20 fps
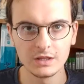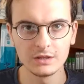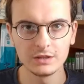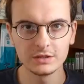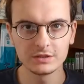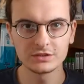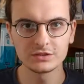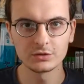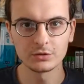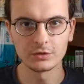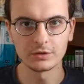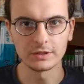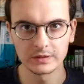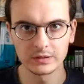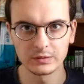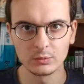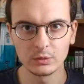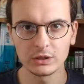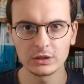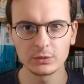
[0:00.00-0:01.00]
The story.
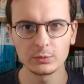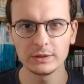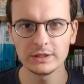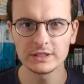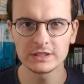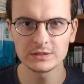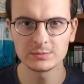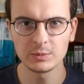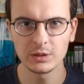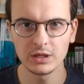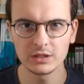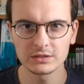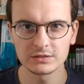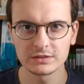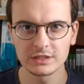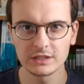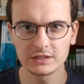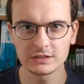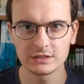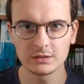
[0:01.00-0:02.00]
One of the weakest parts of
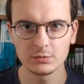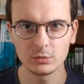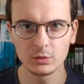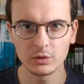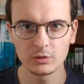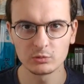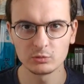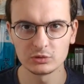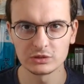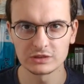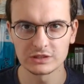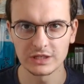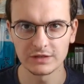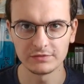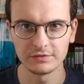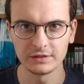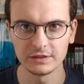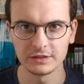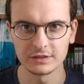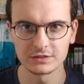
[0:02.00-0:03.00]
Destiny 1 was
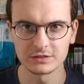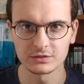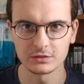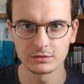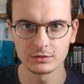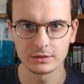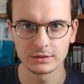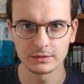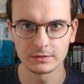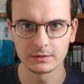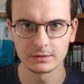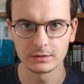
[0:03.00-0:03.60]
definitely the story.